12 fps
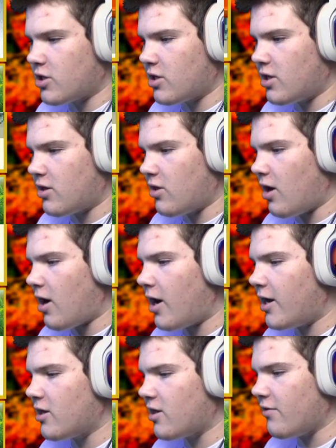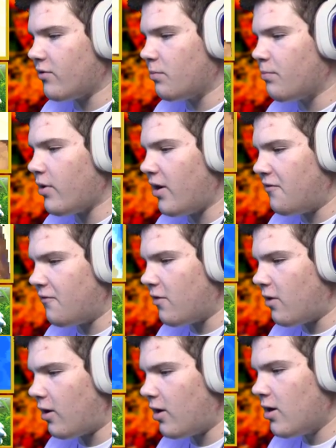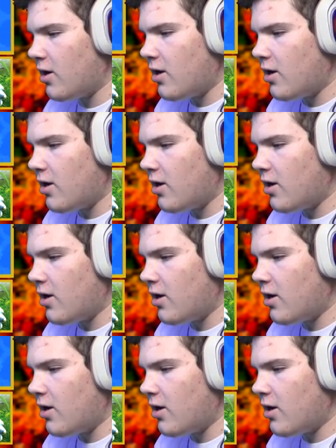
because he's the highest level by far.